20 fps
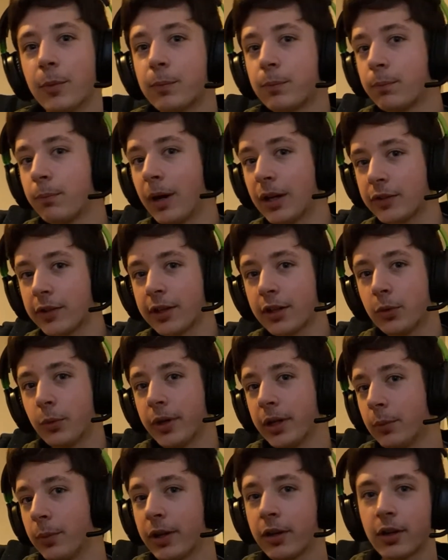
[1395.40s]

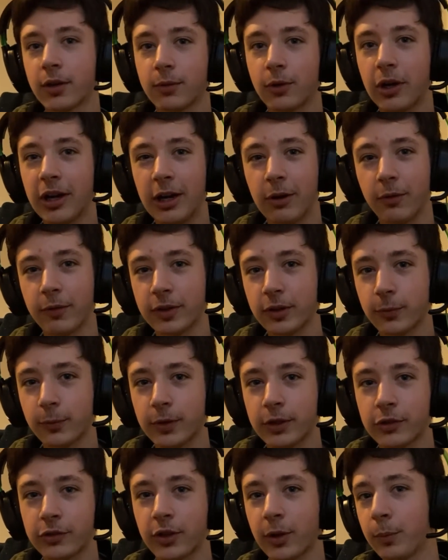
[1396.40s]
takeaway when I got out of it the
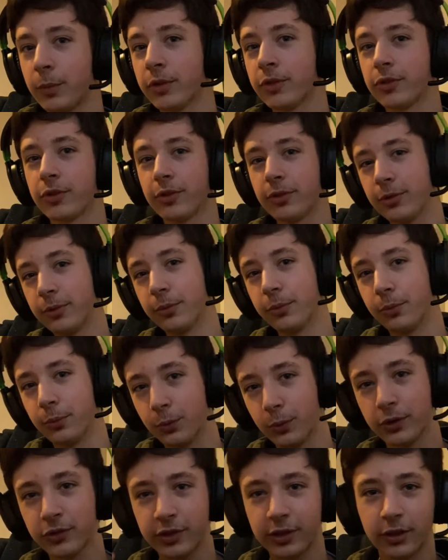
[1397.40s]
first time
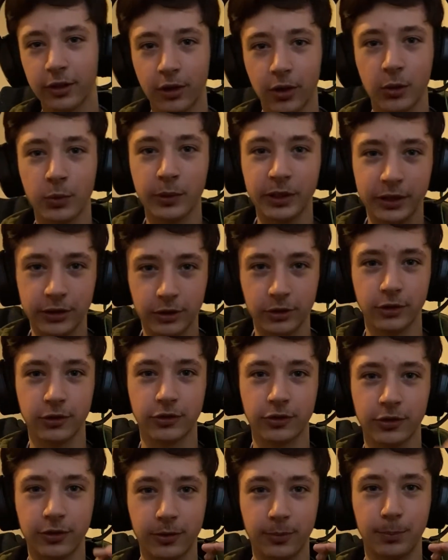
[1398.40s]
was it only good
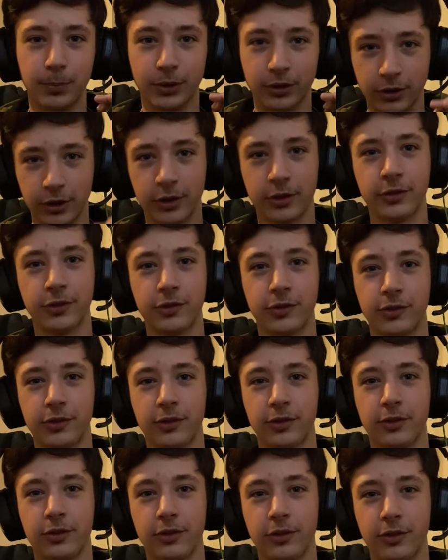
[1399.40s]
because
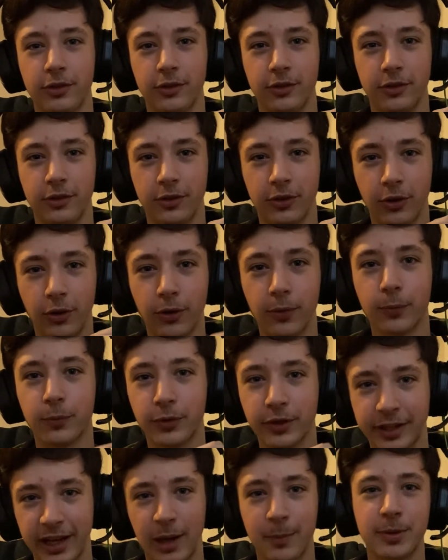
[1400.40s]
of the
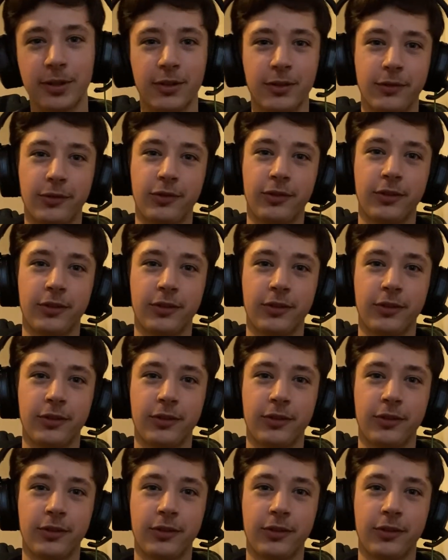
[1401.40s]
cameos?